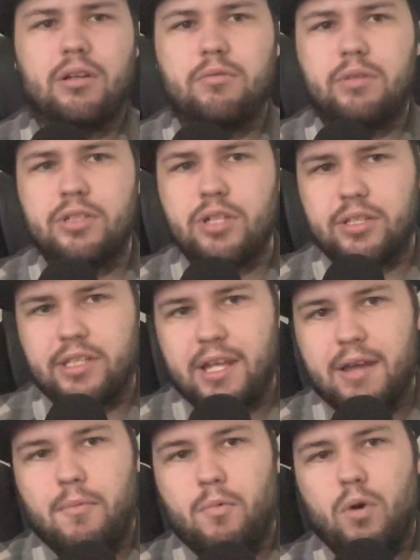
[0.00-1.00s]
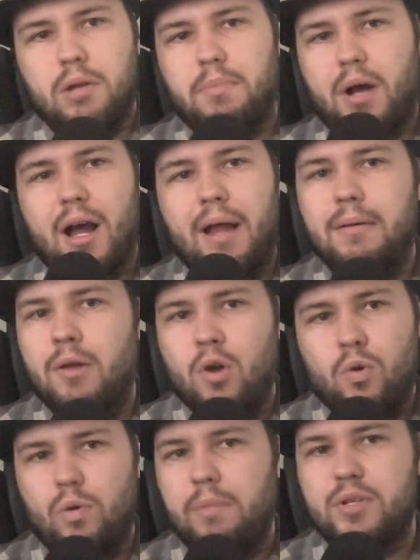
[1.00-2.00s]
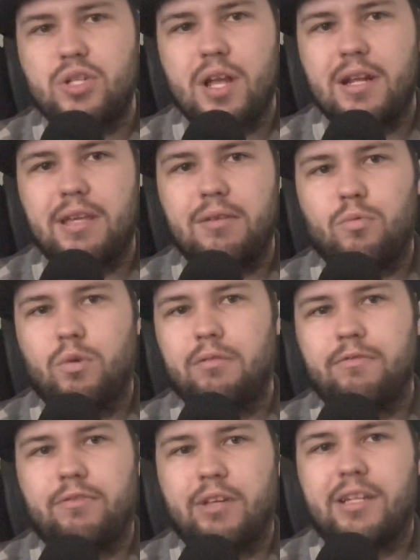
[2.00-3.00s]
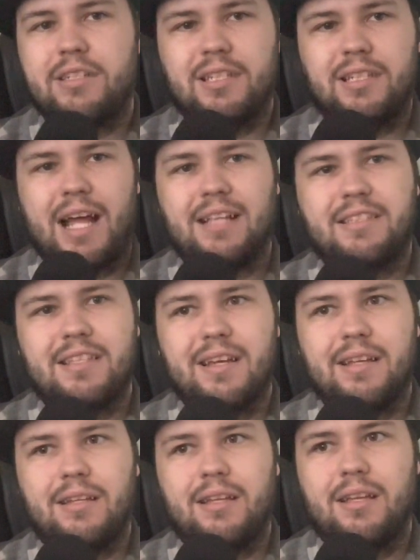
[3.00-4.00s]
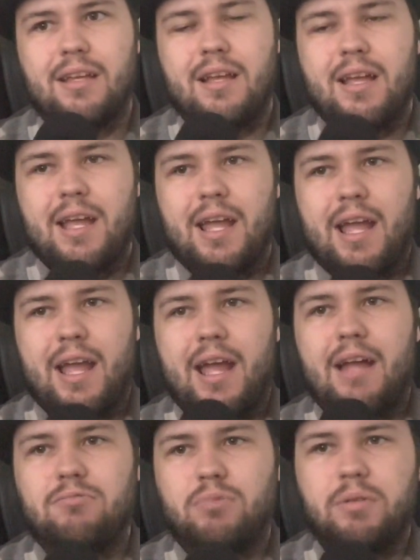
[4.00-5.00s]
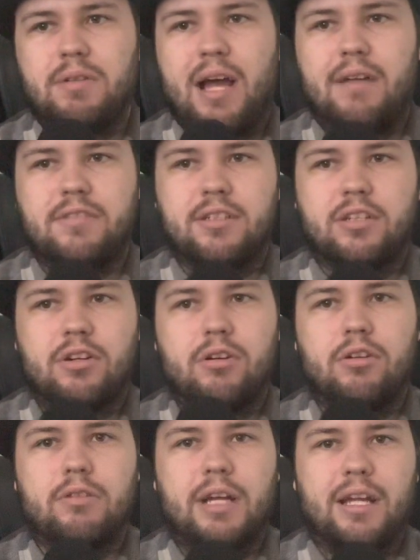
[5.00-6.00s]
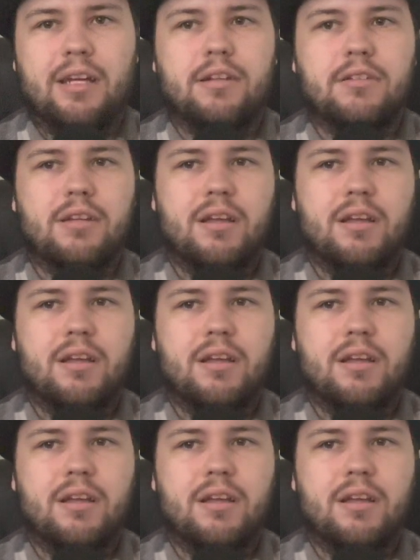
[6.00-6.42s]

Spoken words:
just get one pot, one machete, one flint, and that's it. And we would have to go and